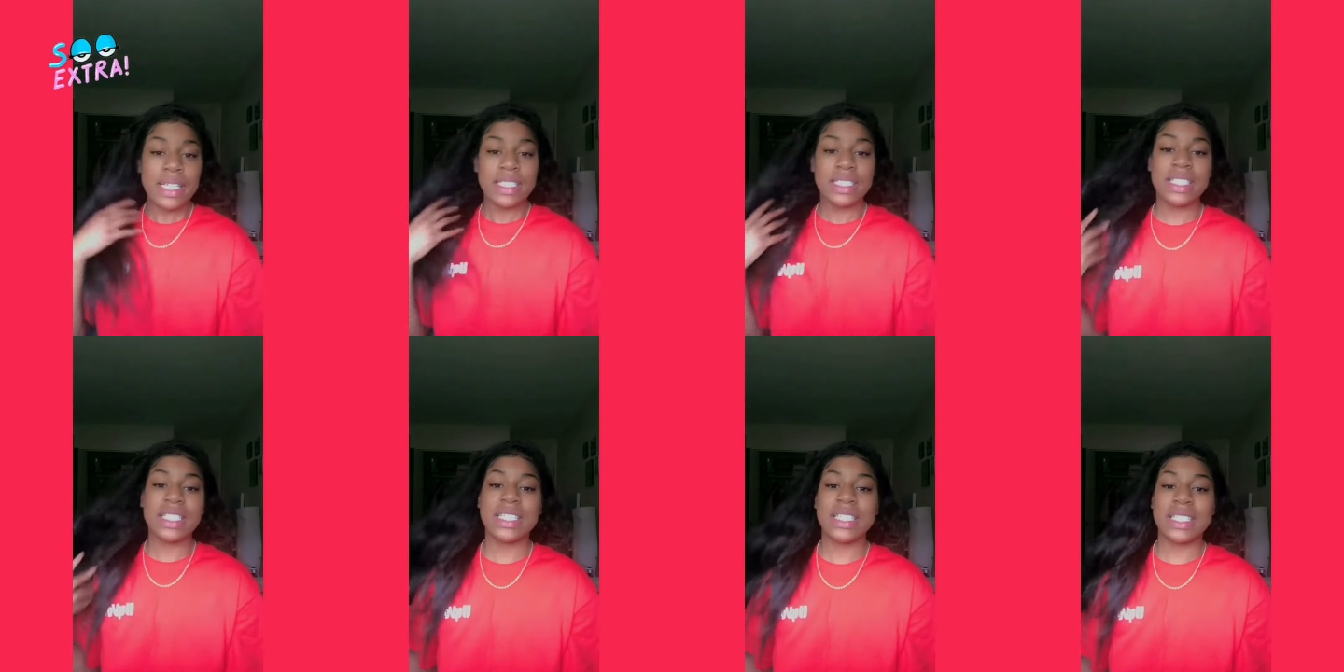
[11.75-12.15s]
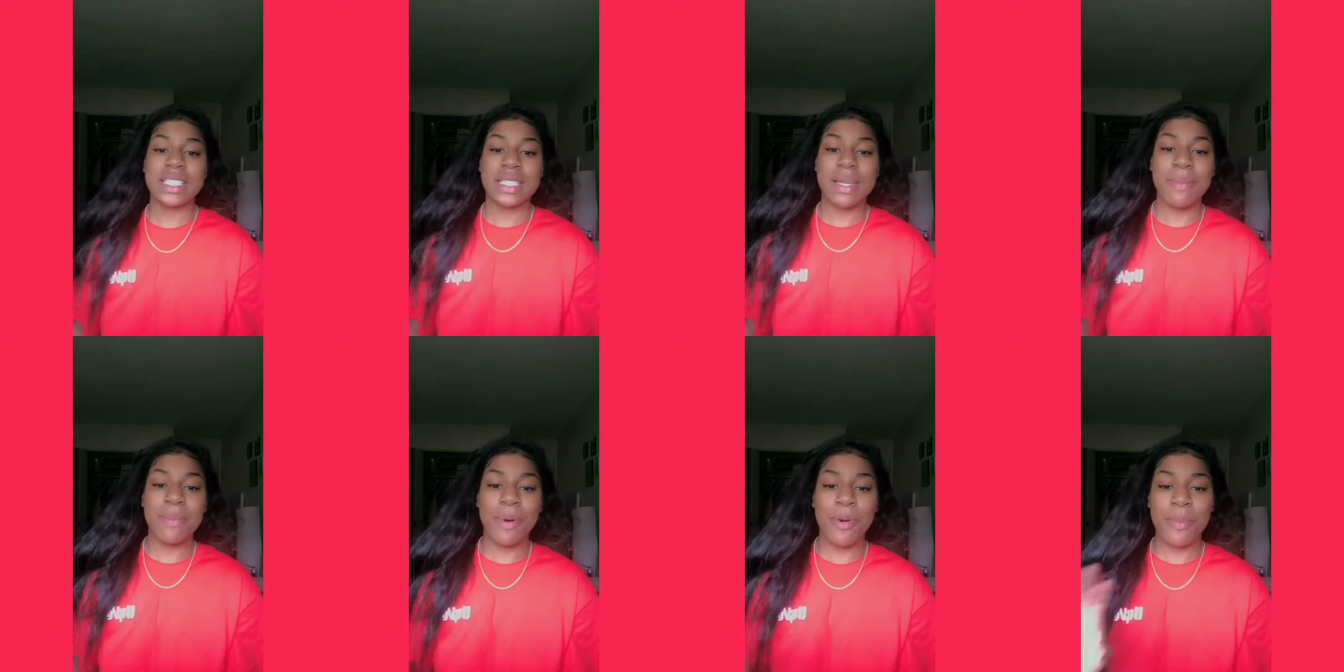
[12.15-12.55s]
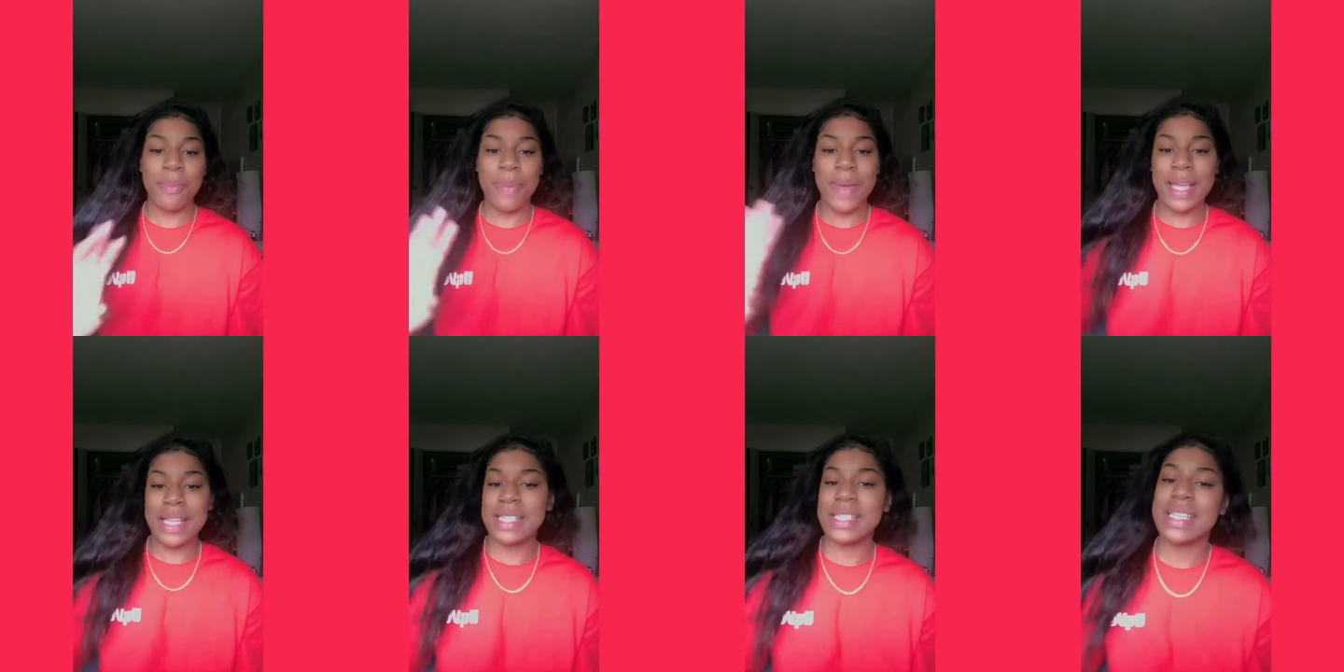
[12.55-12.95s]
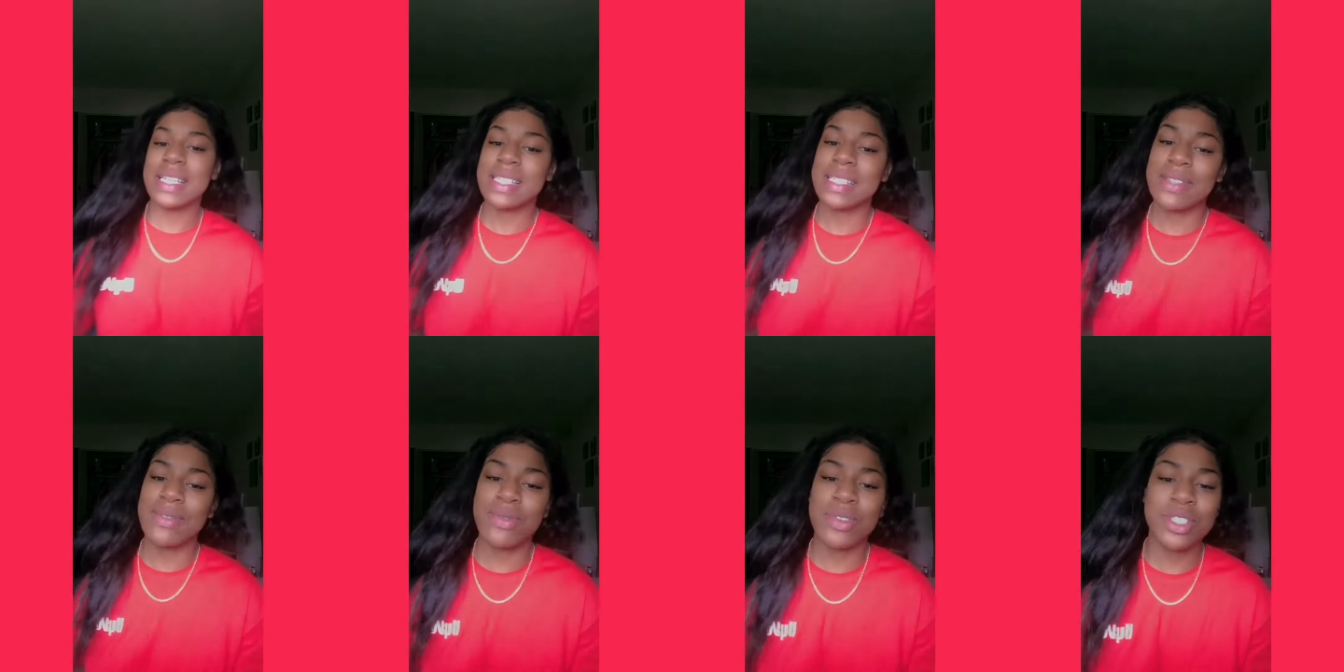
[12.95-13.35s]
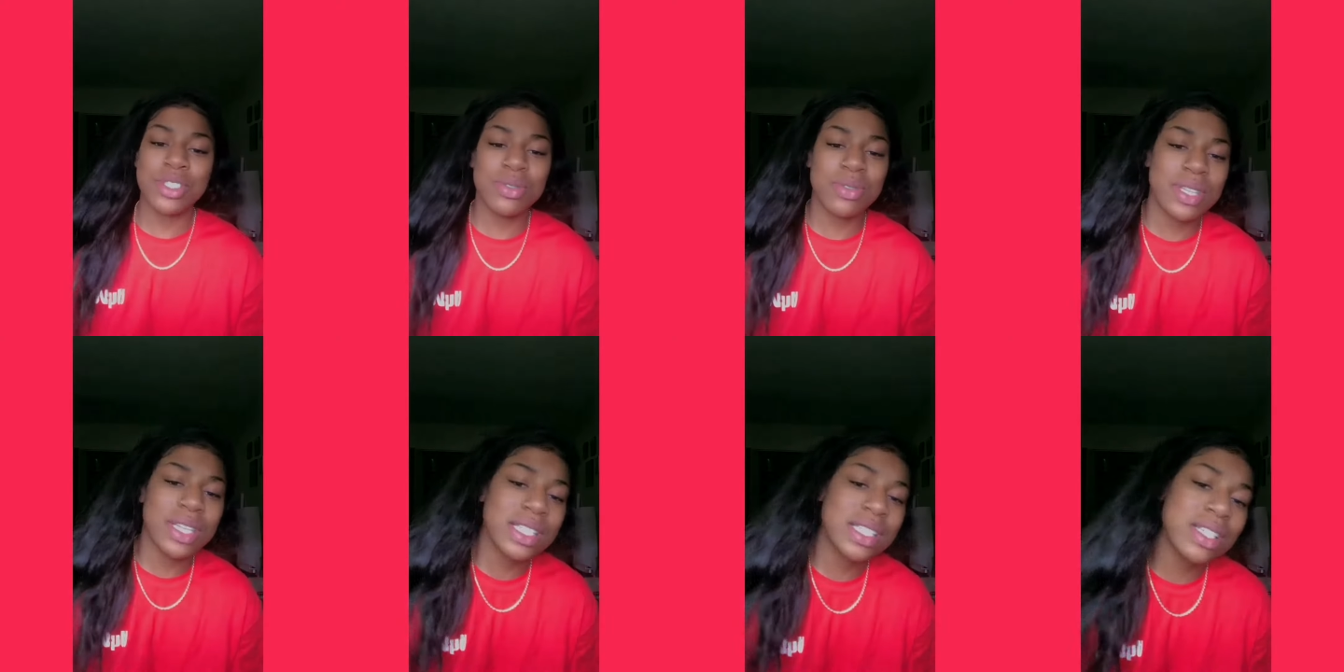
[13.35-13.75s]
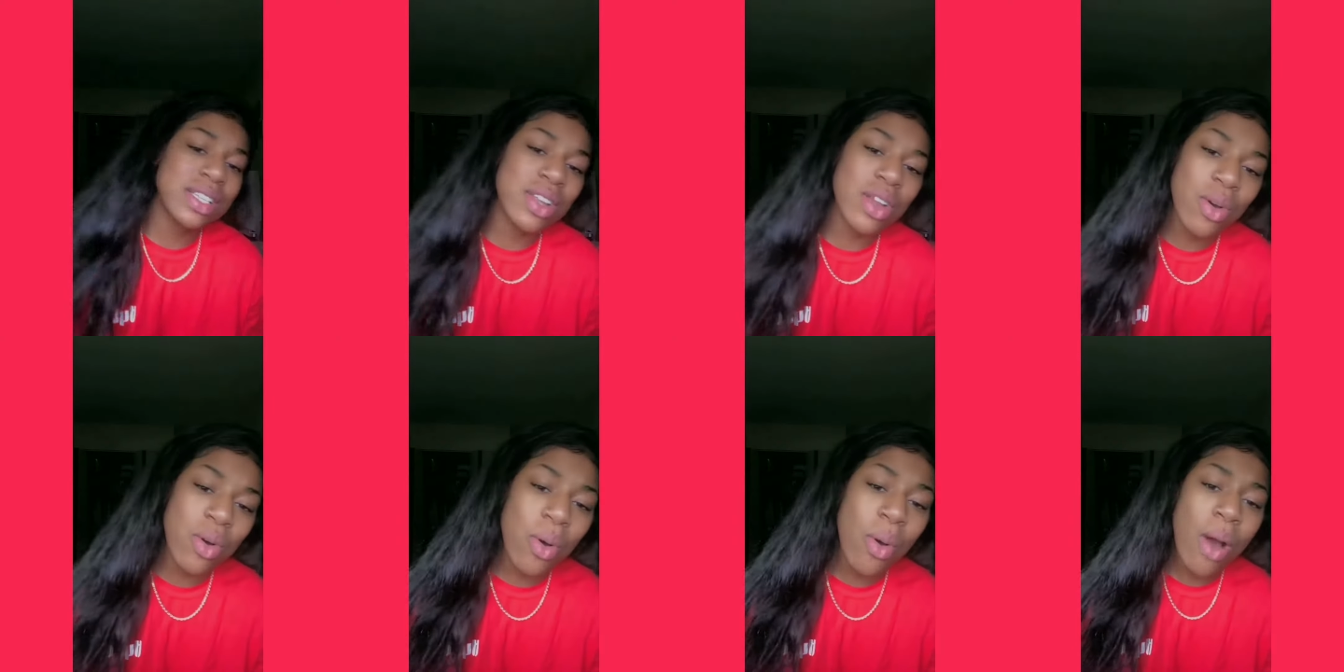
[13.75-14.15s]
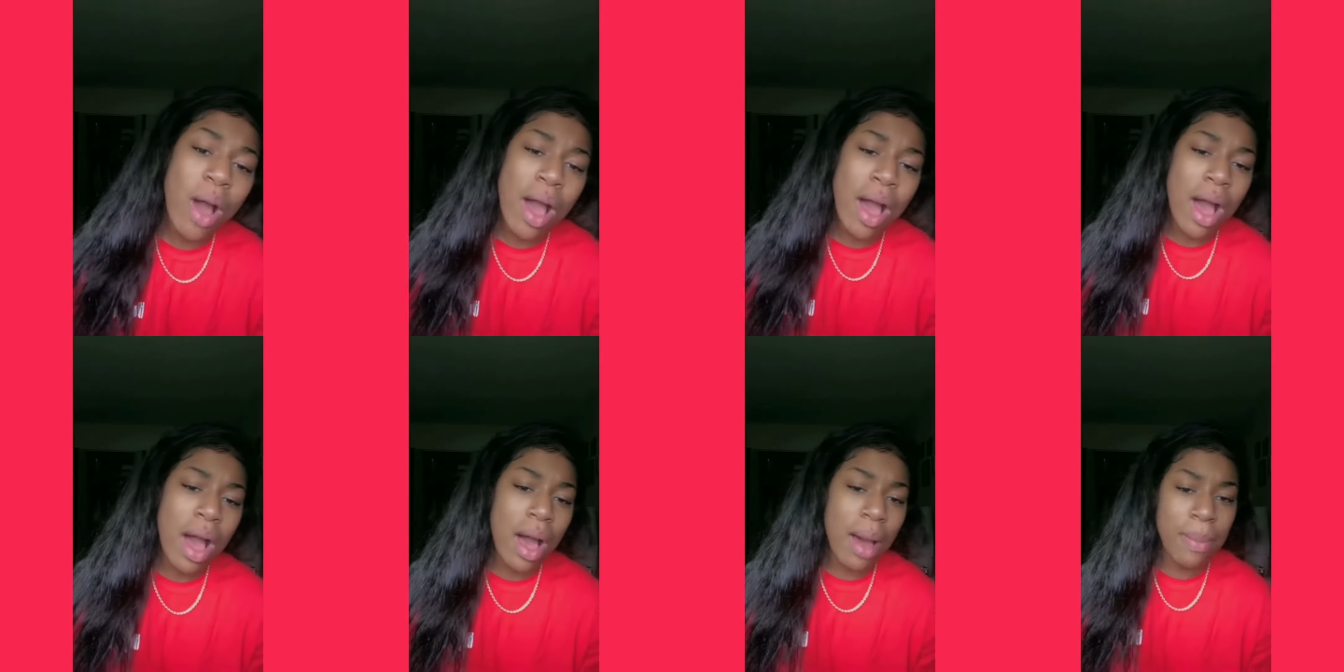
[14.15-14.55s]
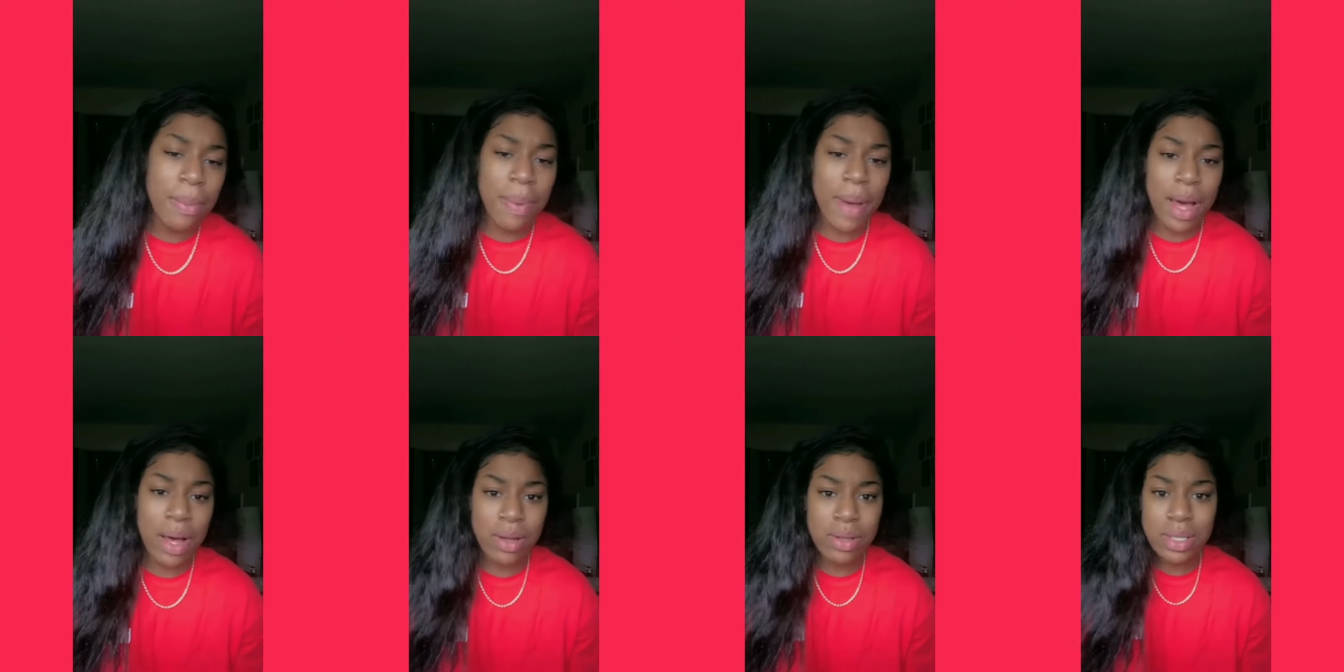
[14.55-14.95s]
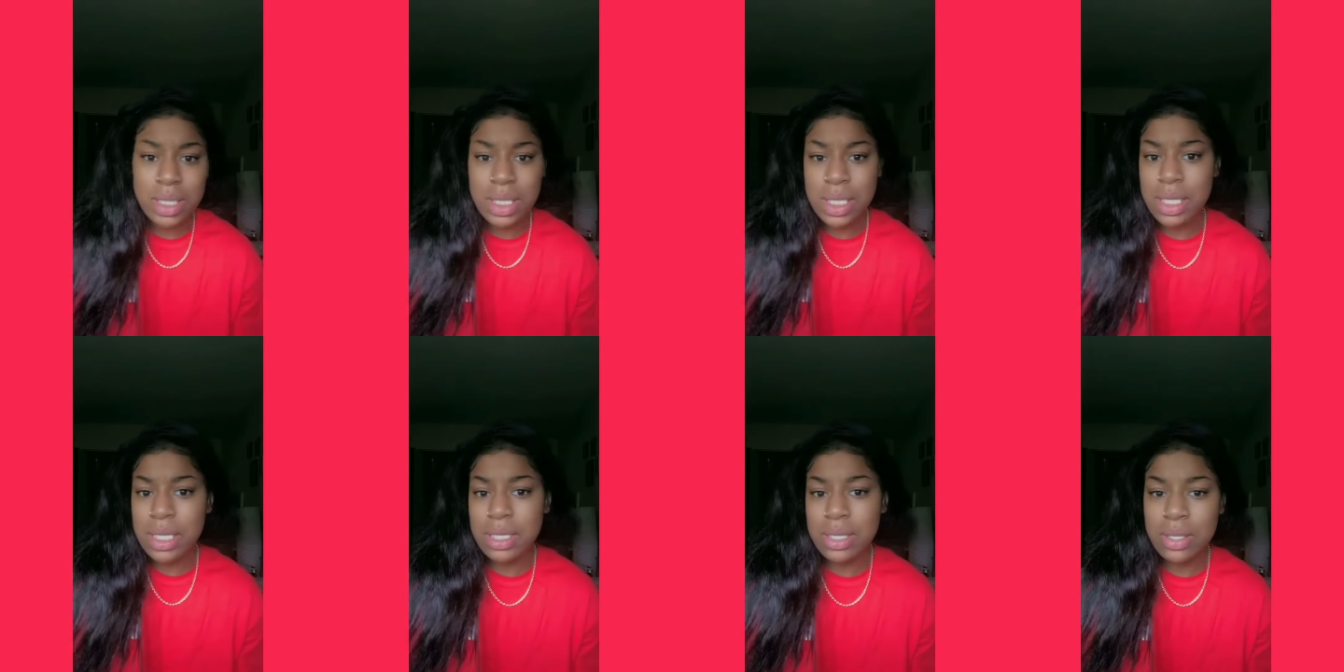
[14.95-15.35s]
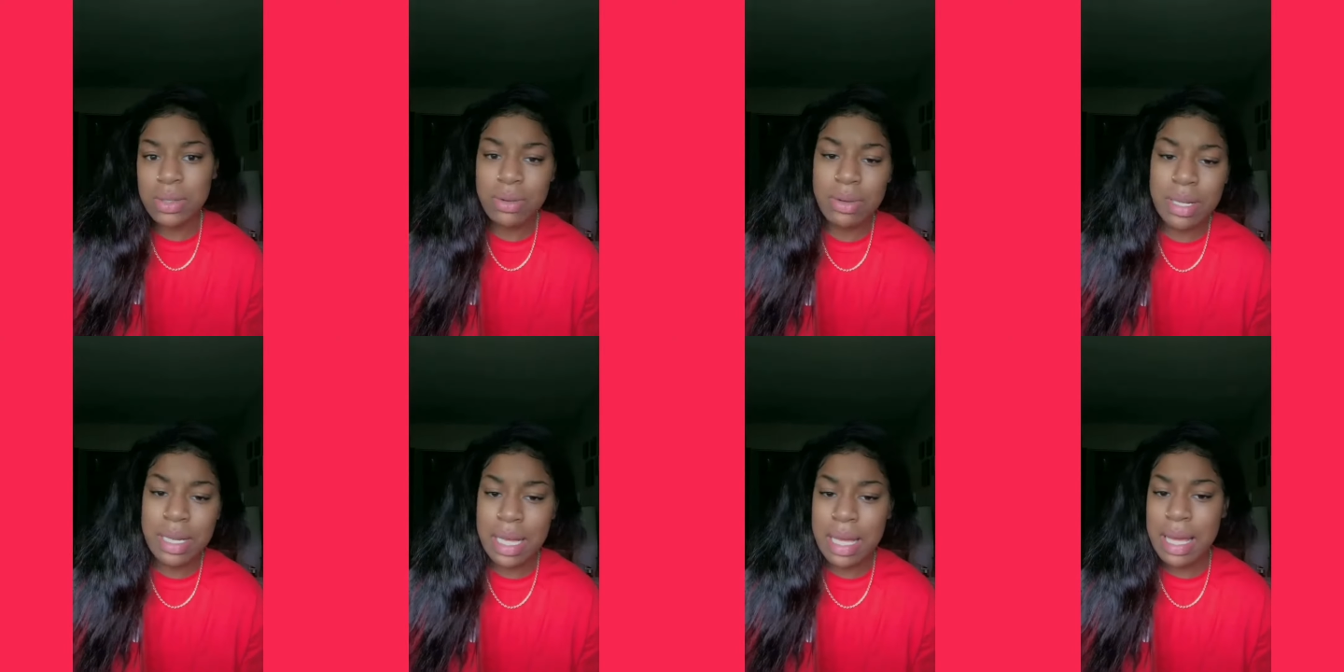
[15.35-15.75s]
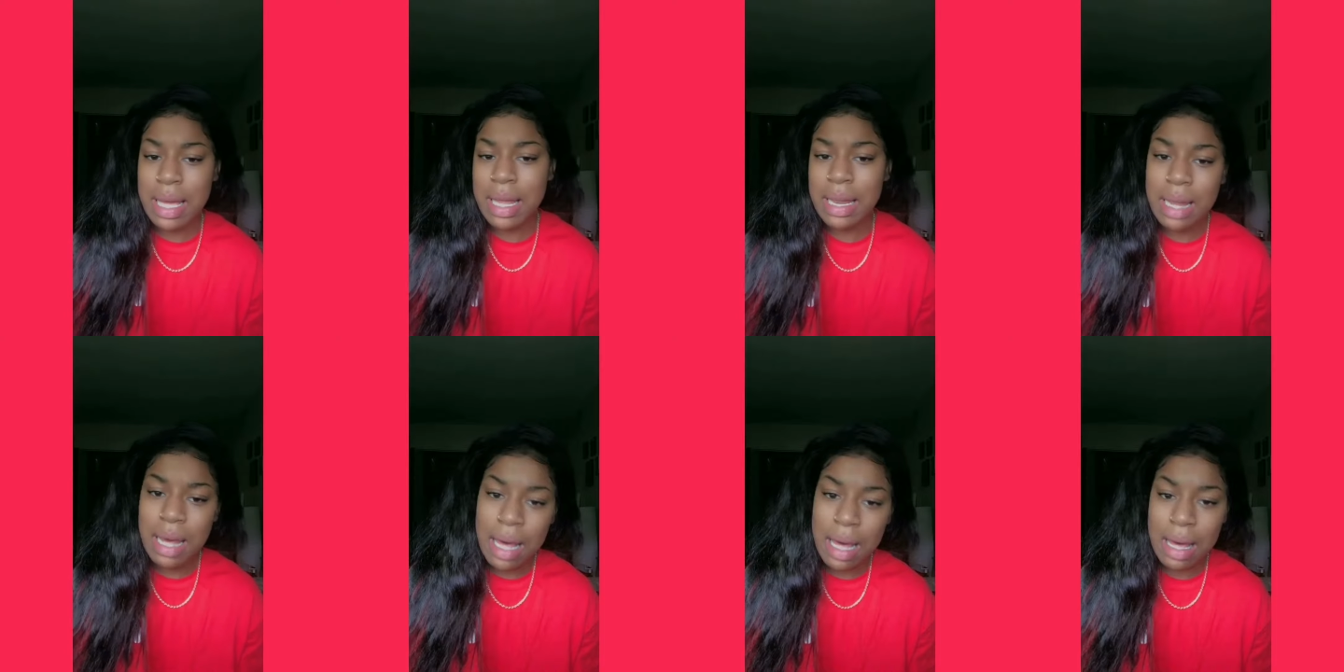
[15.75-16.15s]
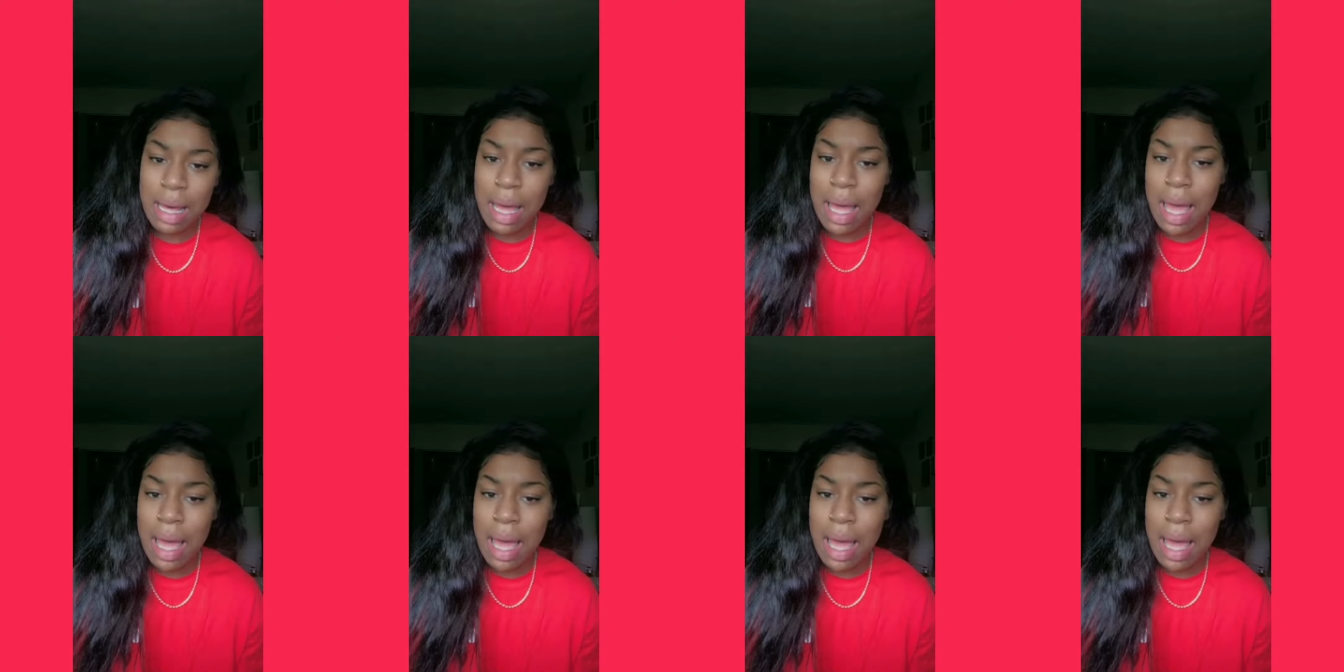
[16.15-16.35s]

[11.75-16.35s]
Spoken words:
just simple basics of what you need to know about doing a henna.